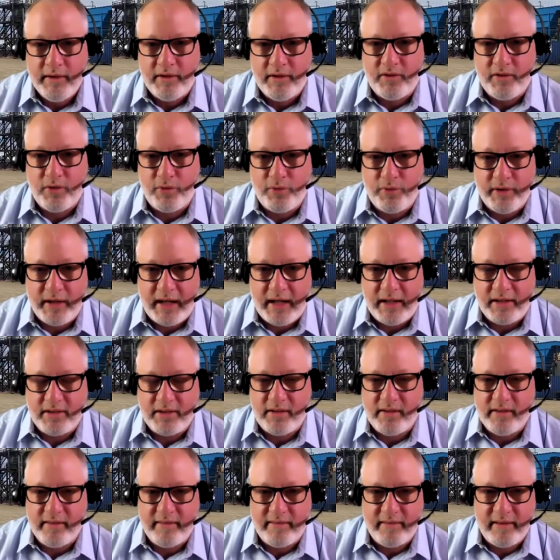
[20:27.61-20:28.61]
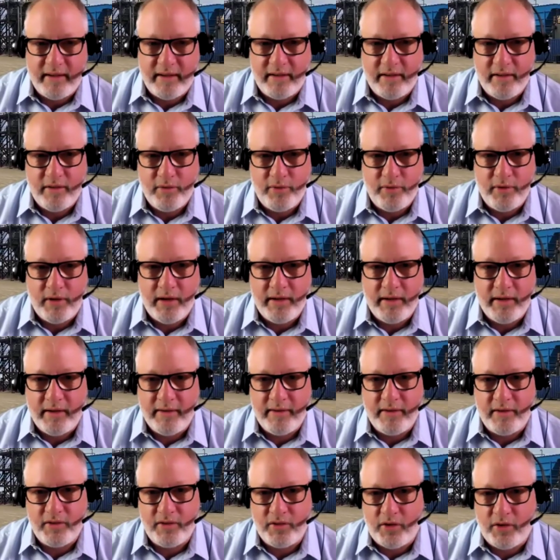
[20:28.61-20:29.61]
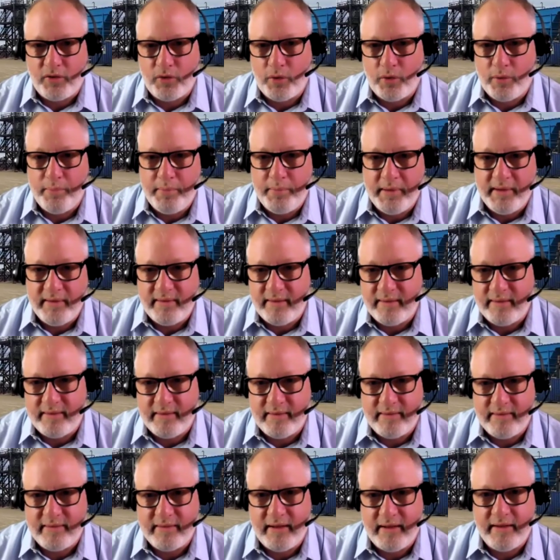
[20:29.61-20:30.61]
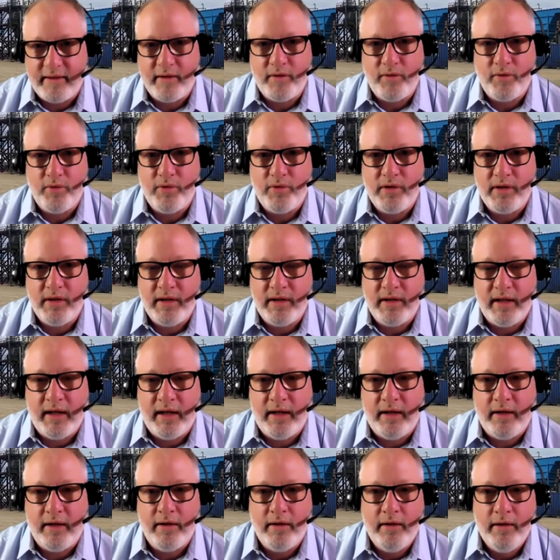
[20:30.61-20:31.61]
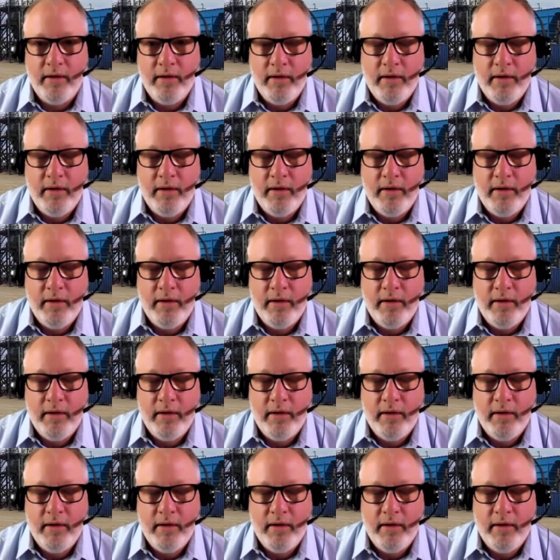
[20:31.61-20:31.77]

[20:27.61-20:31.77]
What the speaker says: there's a financial incentive, and then there's also a business incentive in that